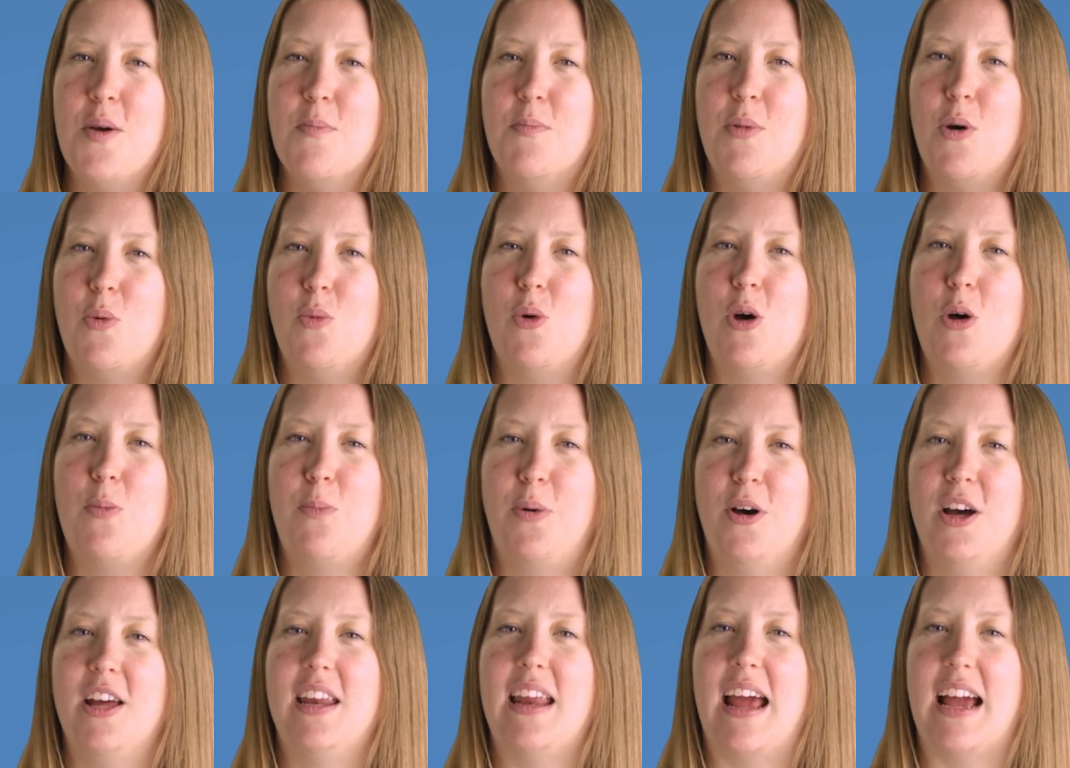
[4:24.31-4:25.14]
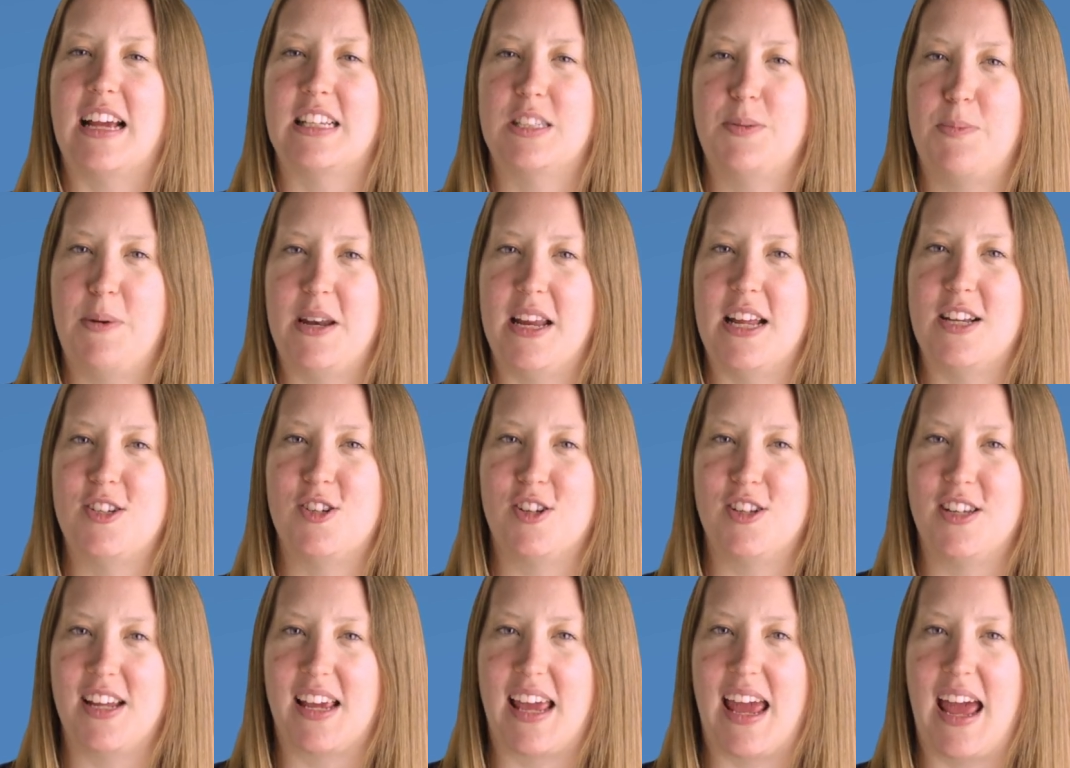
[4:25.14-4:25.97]
But we'll put
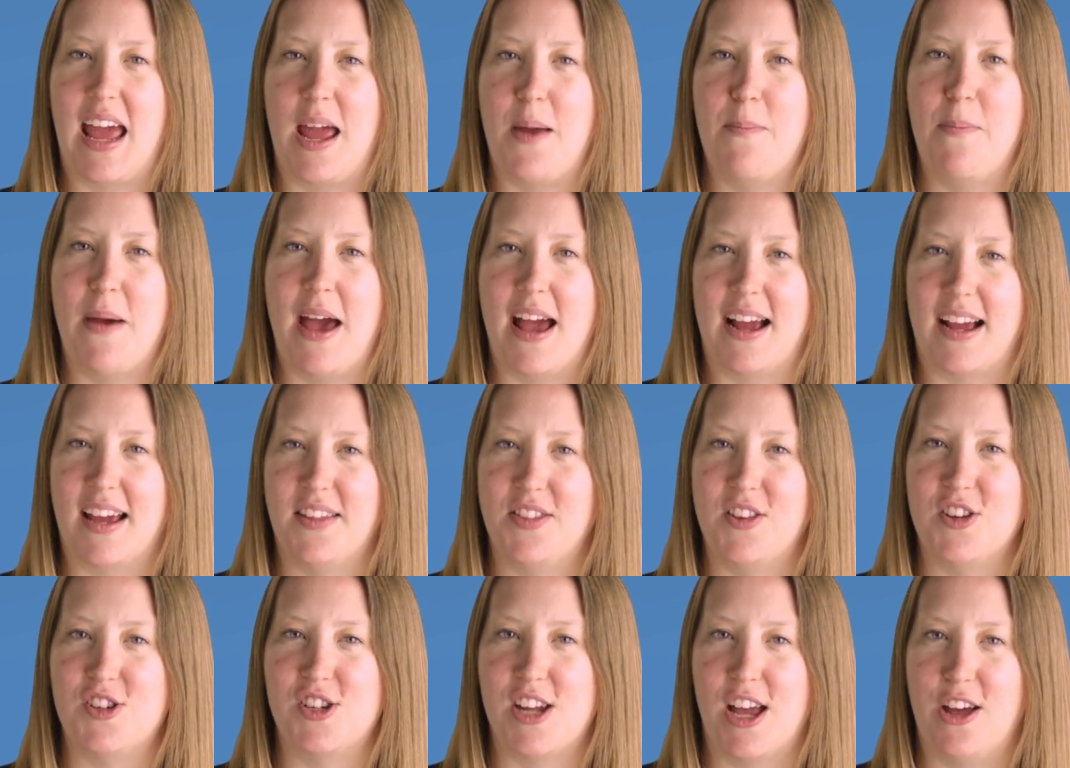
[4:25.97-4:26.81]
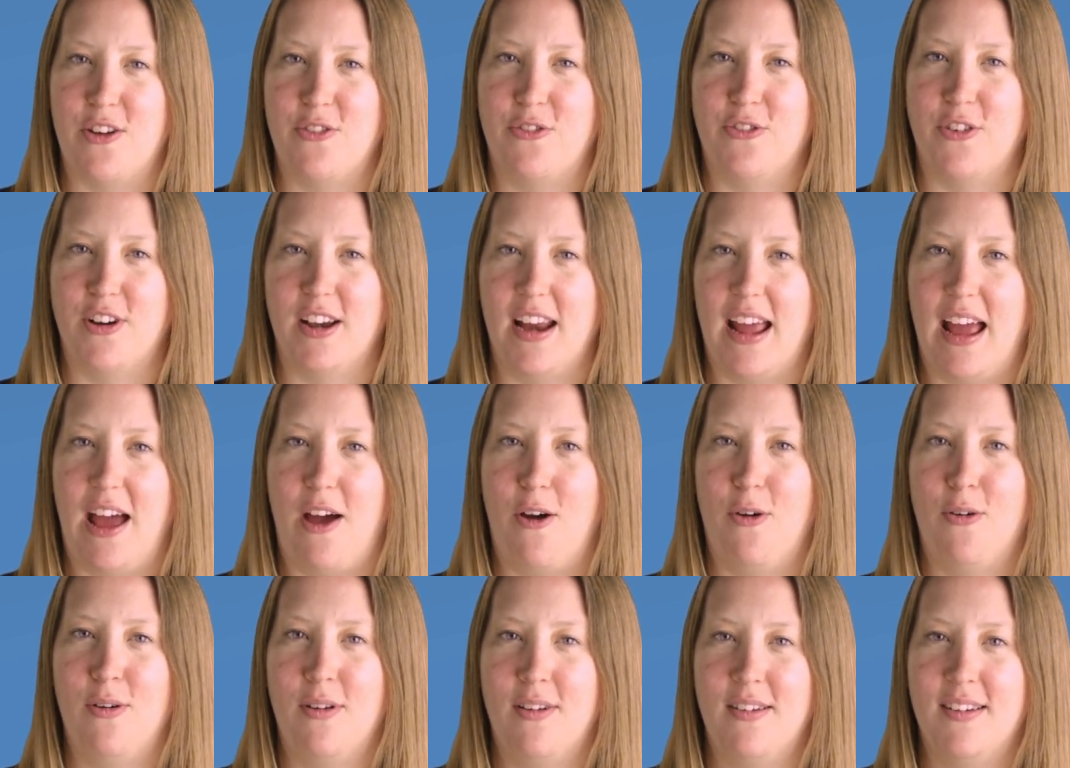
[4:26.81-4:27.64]
exponential decay back on the shelf for
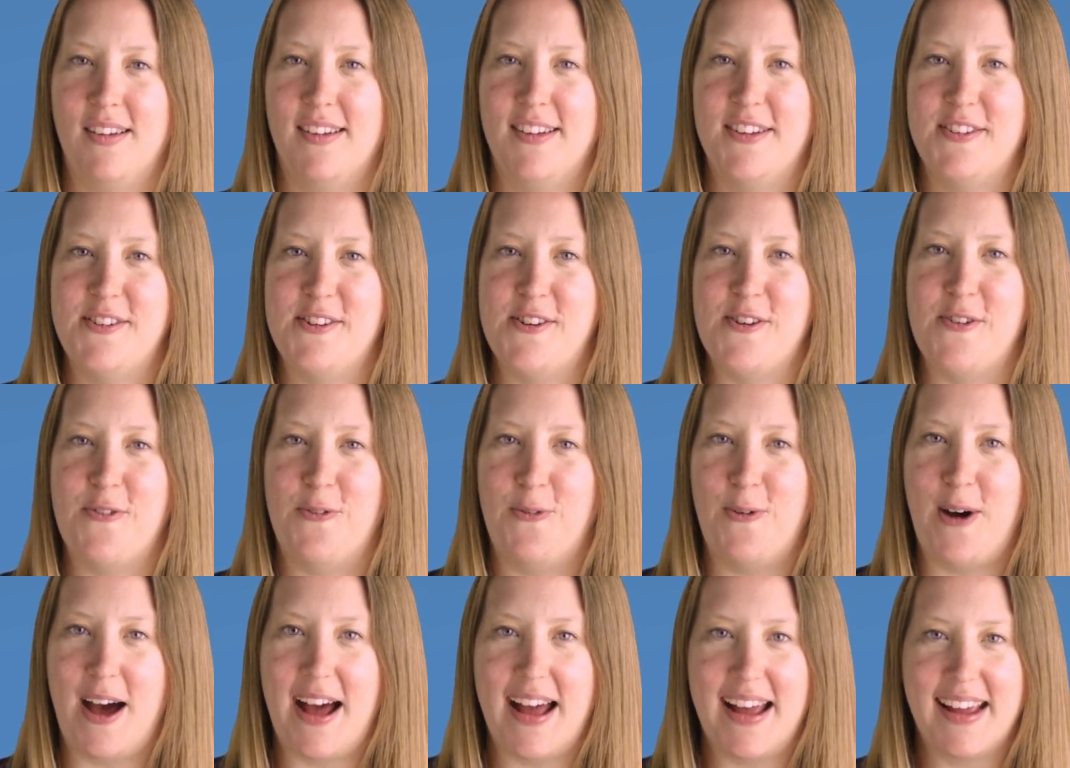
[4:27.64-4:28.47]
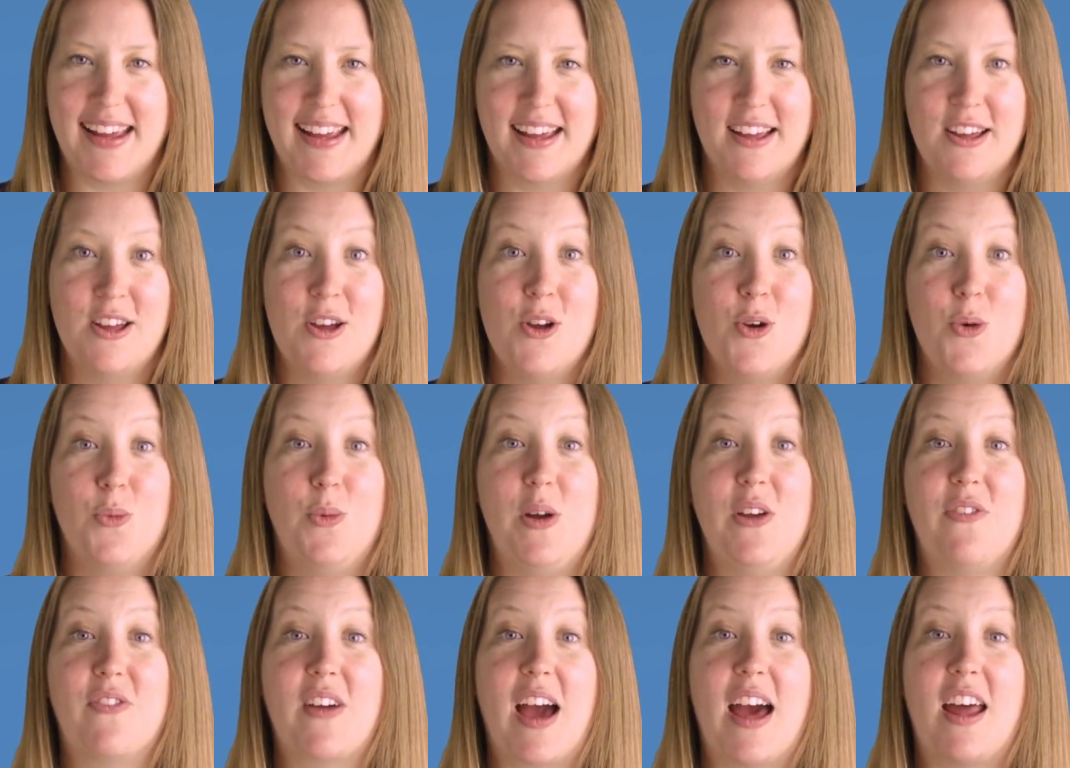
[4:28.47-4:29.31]
now. Why?
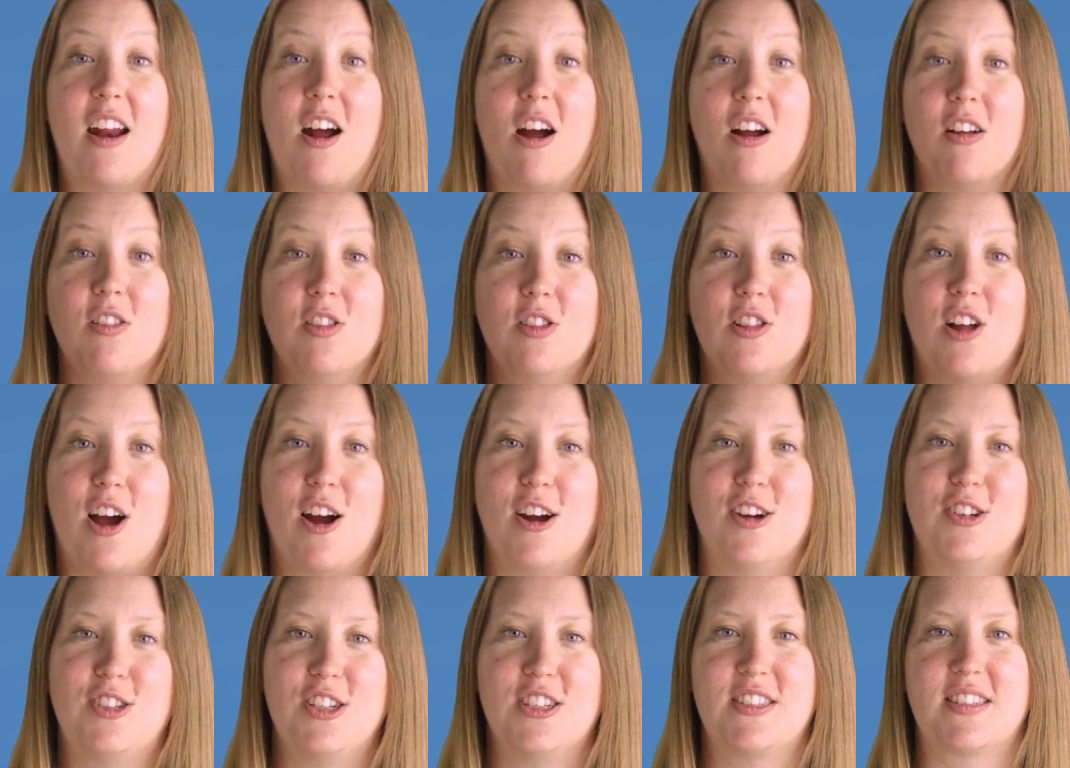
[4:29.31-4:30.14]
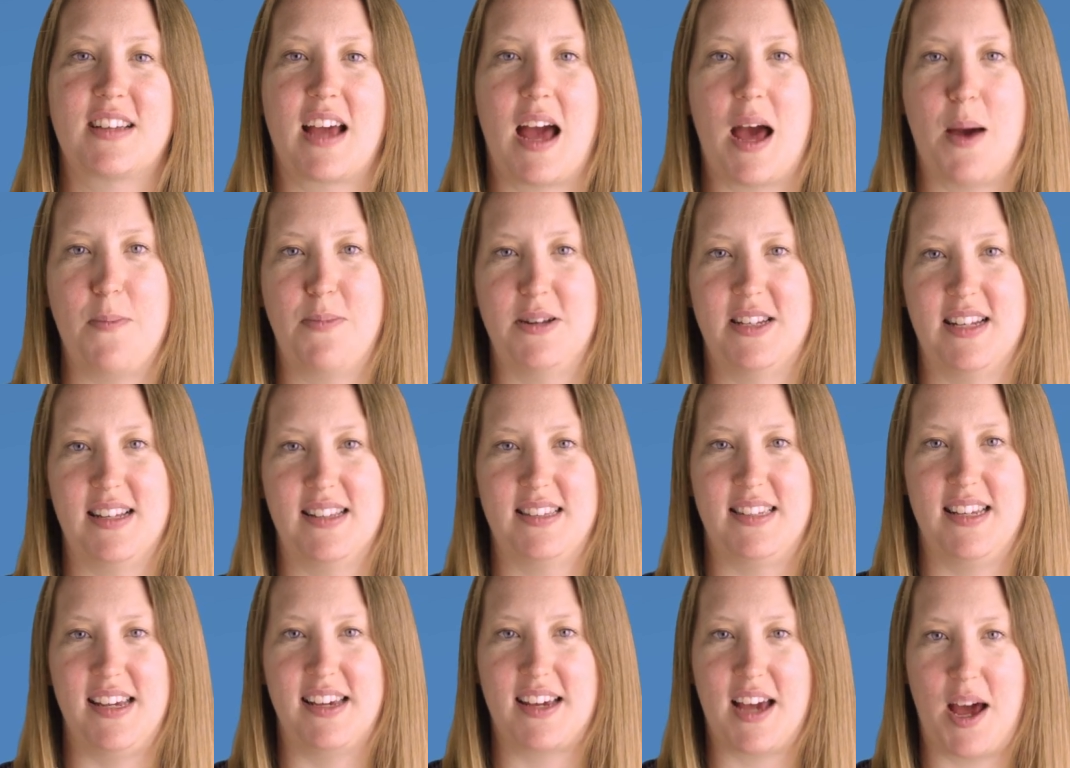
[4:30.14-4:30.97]
We've got our largest
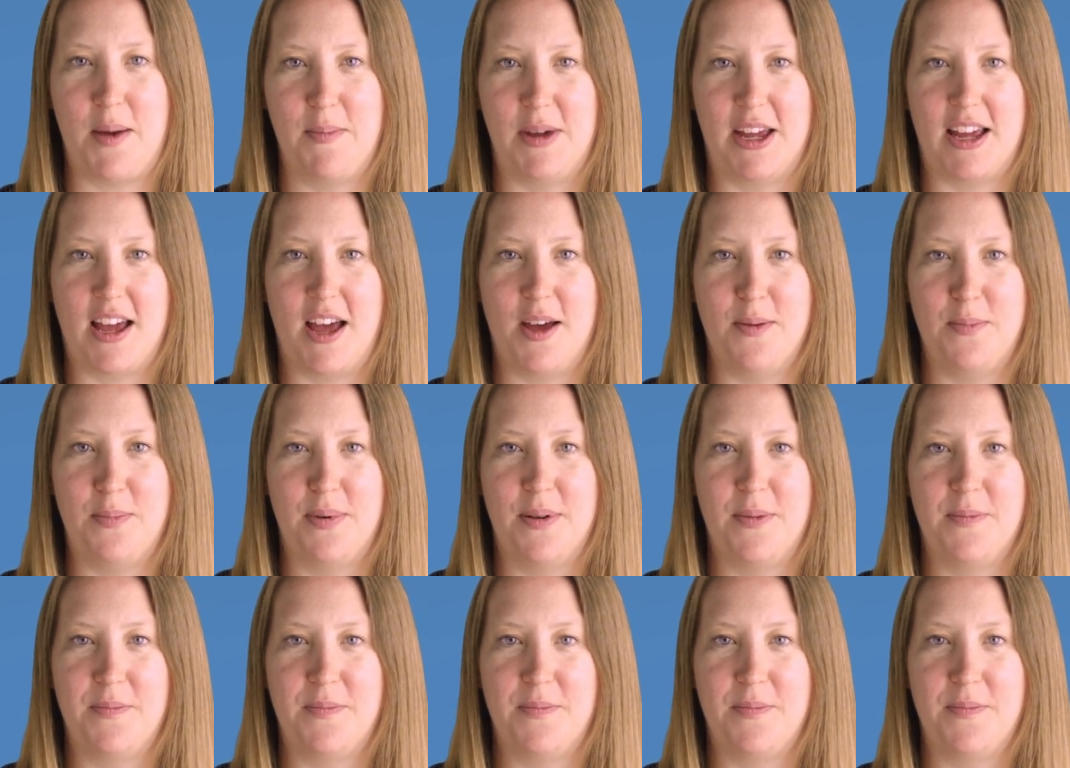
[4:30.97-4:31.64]
competency coming up.